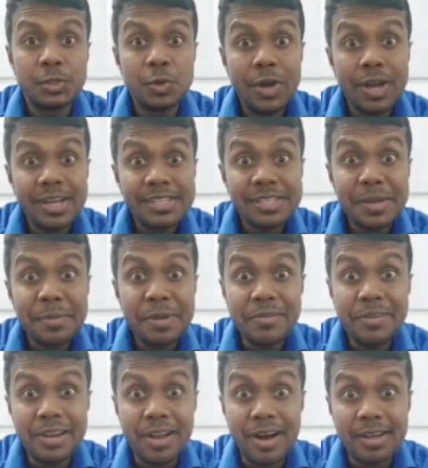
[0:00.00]
Your
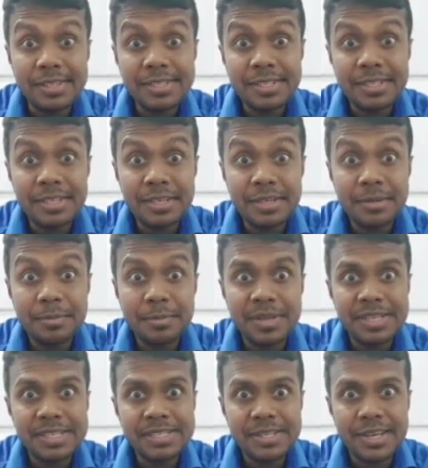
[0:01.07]
examiner will ask,
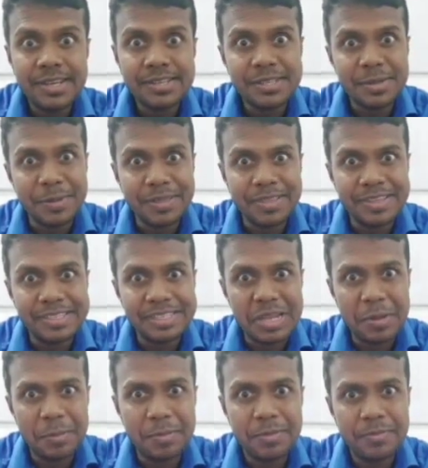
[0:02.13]
please examine this
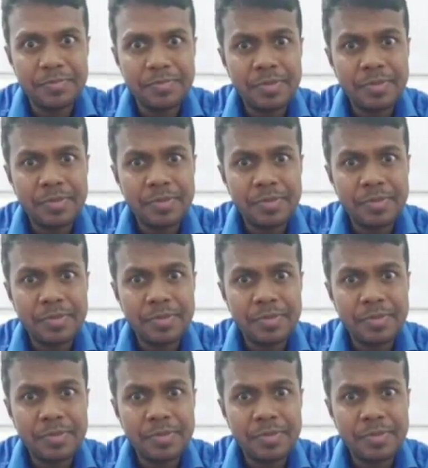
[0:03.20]
lump.